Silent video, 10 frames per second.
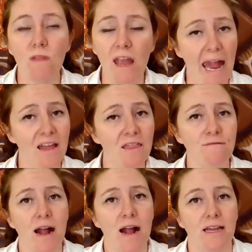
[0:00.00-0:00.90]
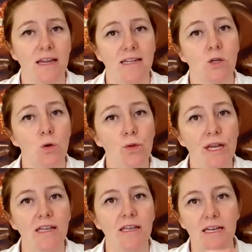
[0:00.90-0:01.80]
and the fact that it's
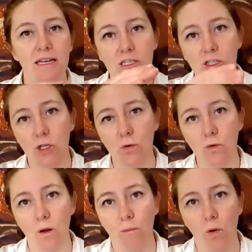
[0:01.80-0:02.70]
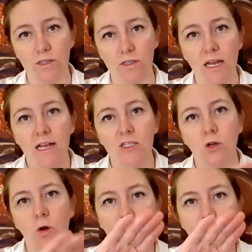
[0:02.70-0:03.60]
cooling next to a mold. So
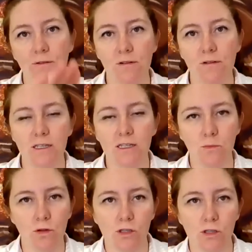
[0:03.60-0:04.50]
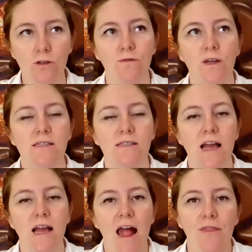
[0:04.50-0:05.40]
a perfectly smooth surface,
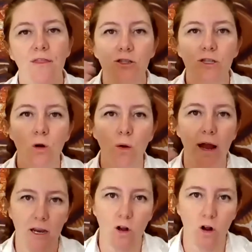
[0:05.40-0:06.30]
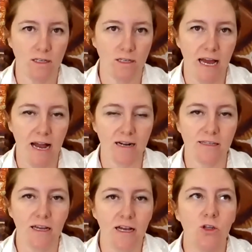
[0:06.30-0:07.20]
and there's no air contact.
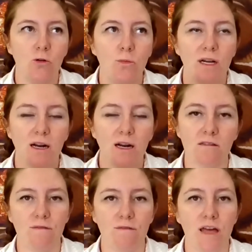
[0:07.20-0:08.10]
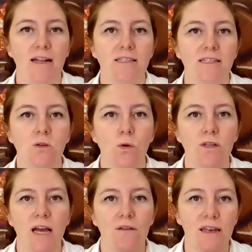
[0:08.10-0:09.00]
So because of that, it's going
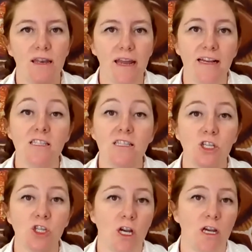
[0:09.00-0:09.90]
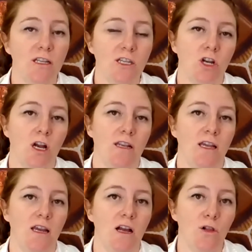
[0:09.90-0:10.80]
to have a nice
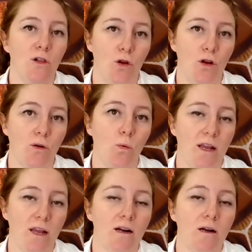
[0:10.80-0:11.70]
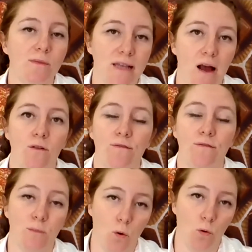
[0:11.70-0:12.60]
shiny look when it comes out of
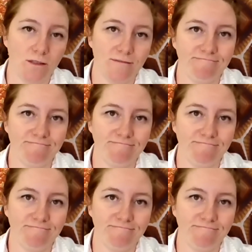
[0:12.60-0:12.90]
the mold.